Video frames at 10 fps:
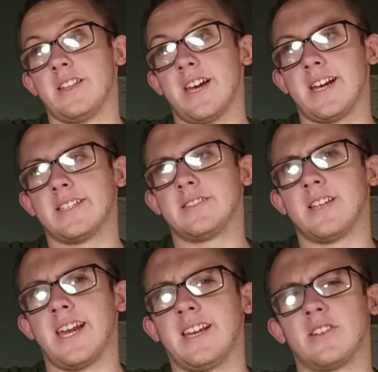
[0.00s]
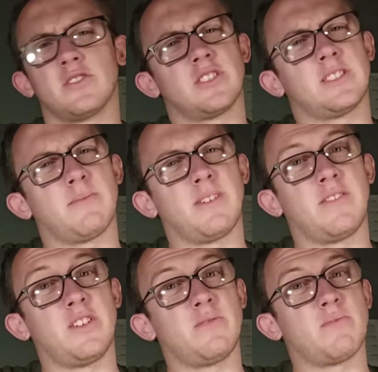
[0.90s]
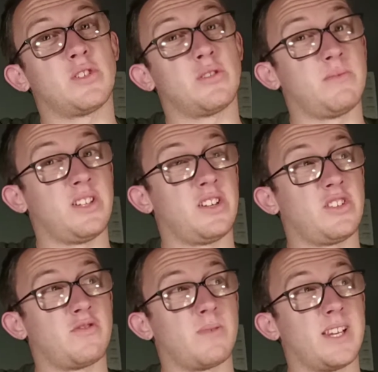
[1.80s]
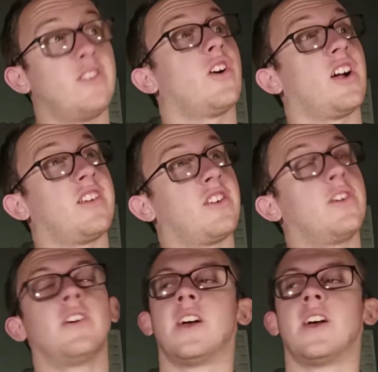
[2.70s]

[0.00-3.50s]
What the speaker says: that has 800 and something views, possibly, I don't know.